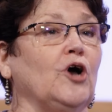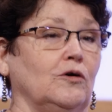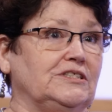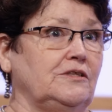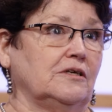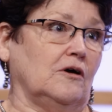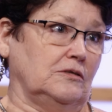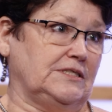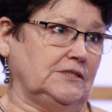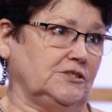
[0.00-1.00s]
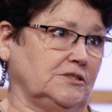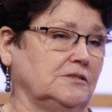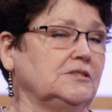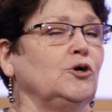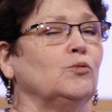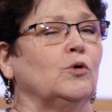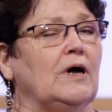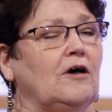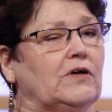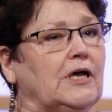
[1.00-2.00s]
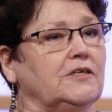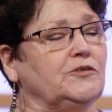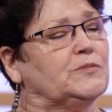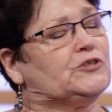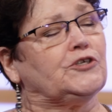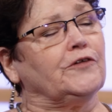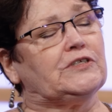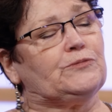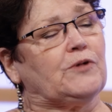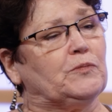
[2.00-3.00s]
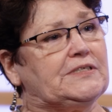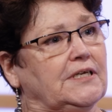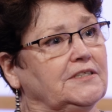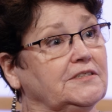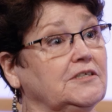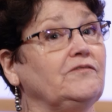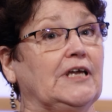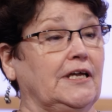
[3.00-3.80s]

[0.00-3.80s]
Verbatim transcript: call into the call center. We'll have a customer service representative